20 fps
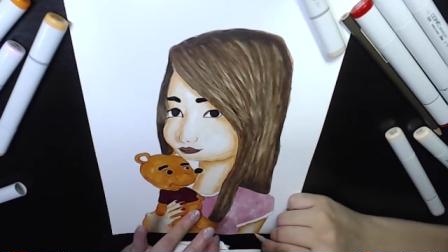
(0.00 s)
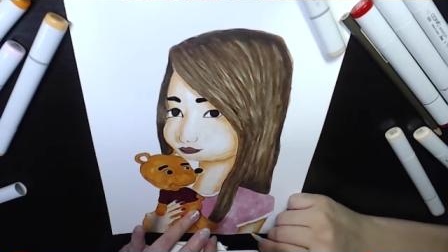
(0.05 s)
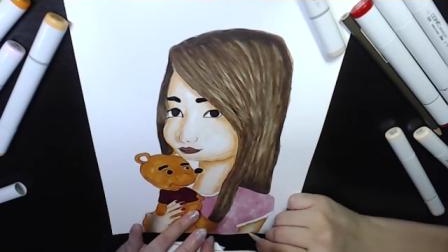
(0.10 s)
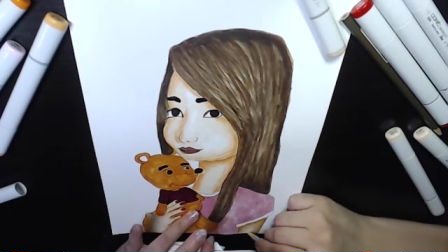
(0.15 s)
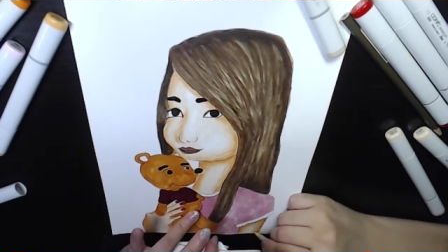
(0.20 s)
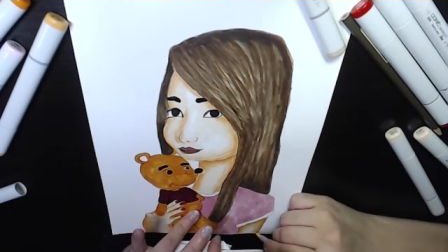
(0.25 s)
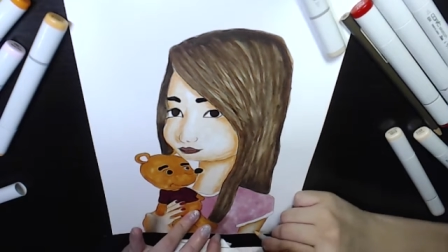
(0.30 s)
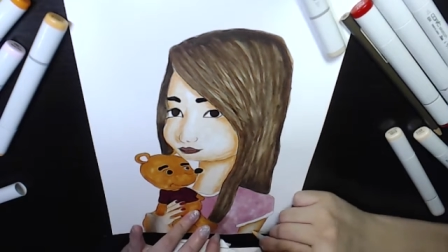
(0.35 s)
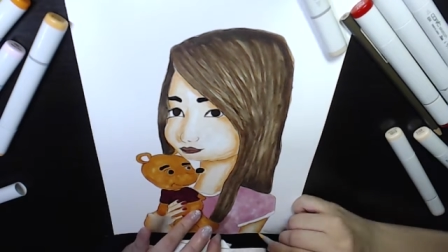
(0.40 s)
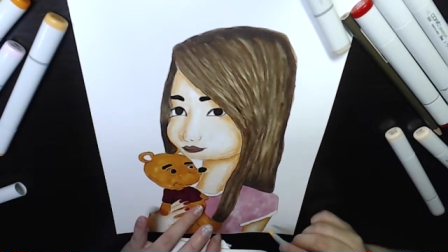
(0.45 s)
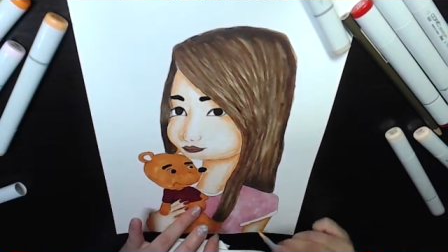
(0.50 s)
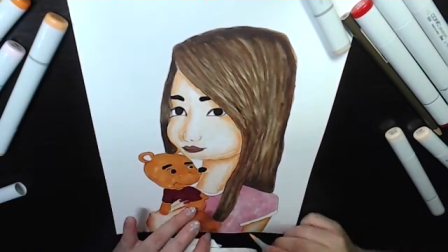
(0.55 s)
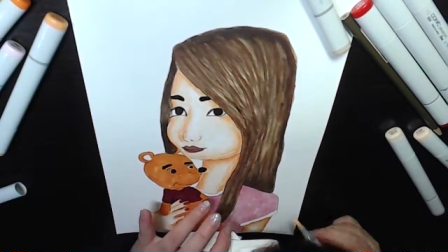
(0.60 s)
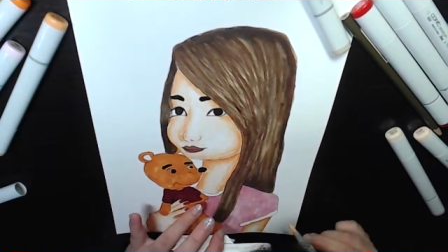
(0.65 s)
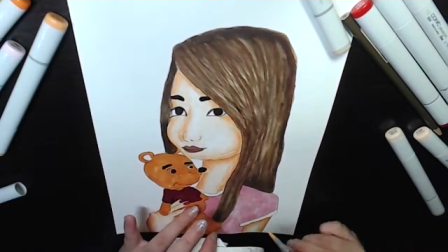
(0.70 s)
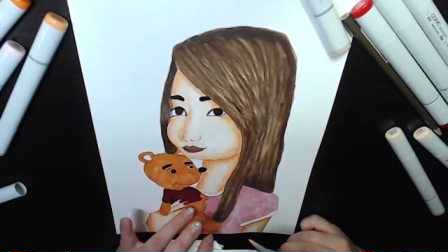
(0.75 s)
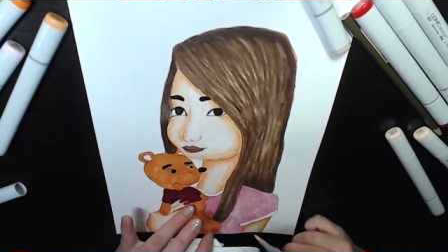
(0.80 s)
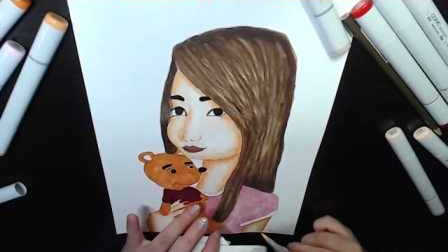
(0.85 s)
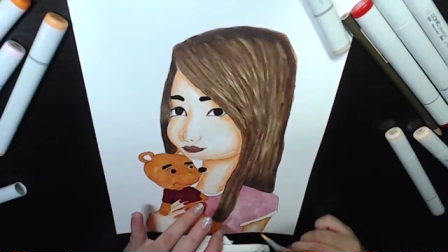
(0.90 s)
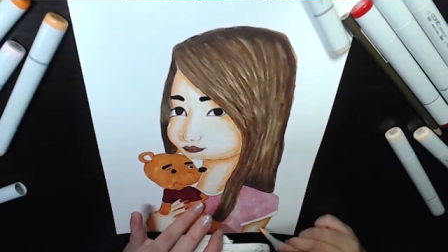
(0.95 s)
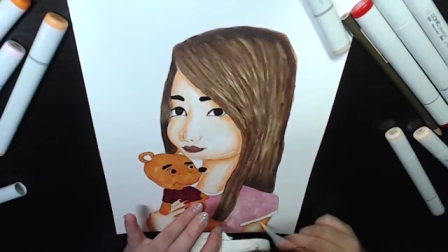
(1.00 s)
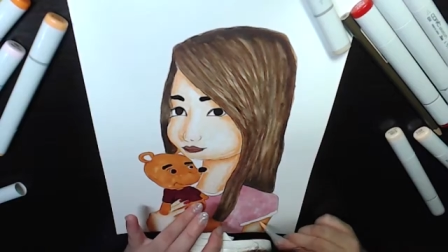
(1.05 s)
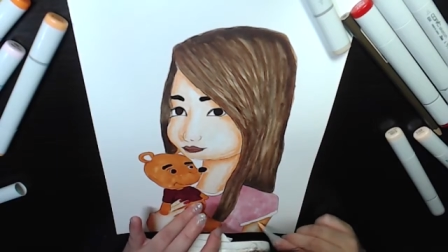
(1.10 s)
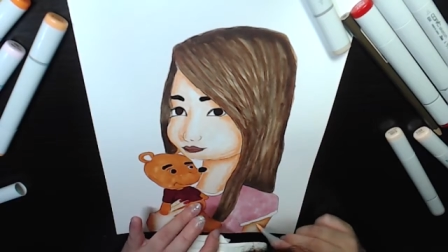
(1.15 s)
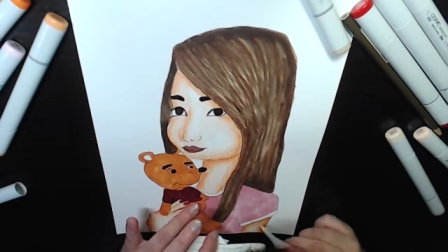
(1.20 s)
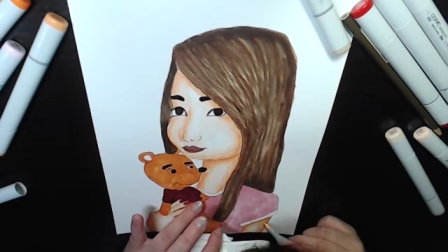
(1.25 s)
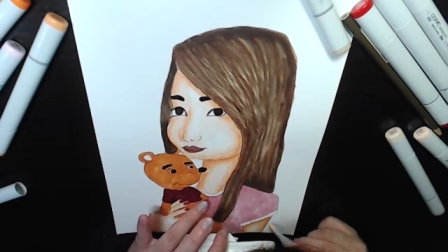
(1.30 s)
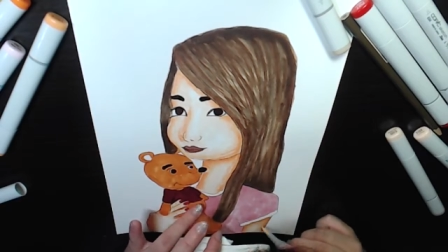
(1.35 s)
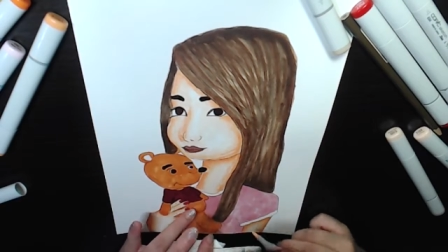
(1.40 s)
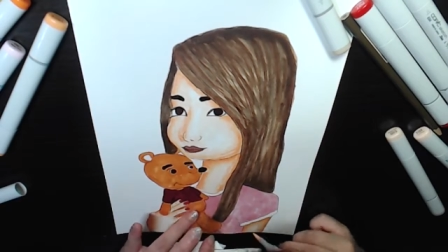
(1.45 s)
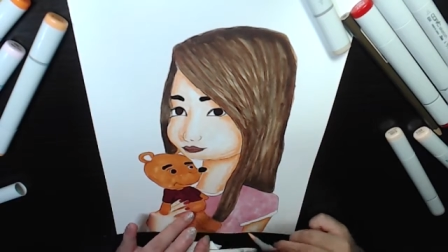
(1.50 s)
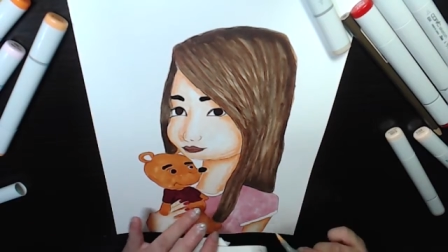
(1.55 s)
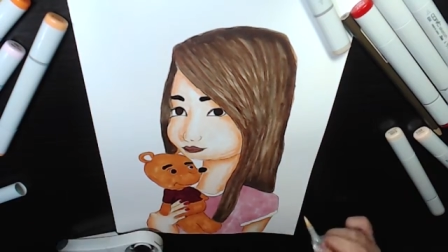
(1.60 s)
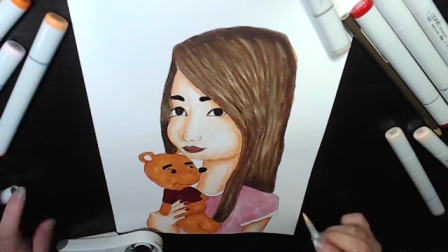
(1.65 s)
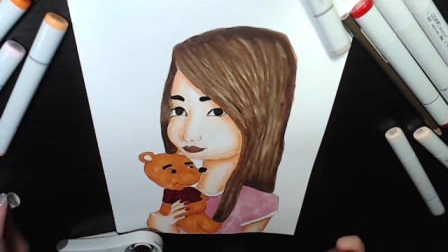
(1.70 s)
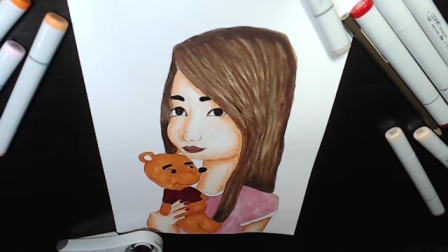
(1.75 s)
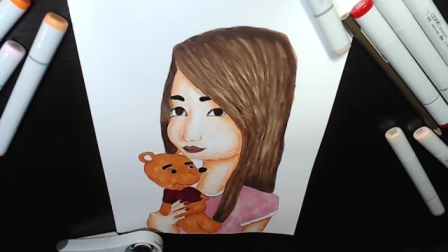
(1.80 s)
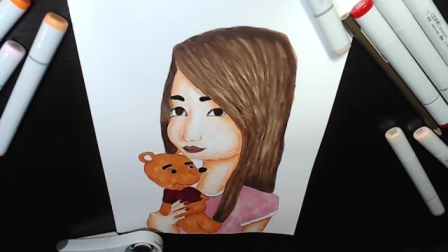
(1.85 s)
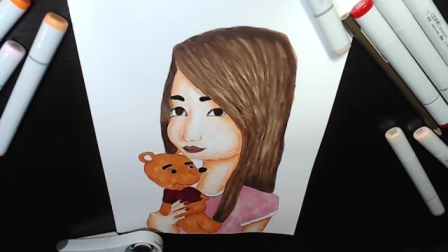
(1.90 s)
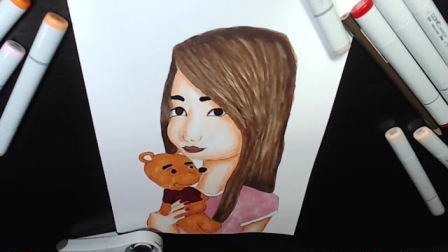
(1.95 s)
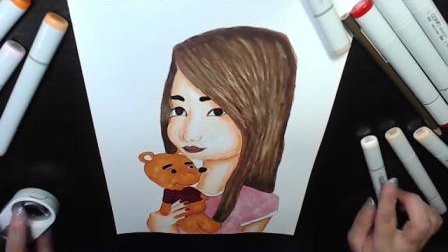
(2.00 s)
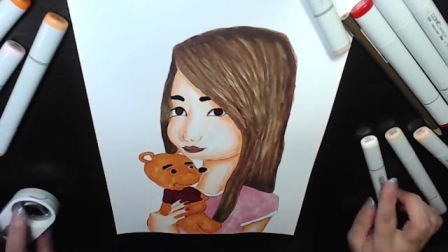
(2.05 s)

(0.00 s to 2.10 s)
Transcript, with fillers: do something that I like and I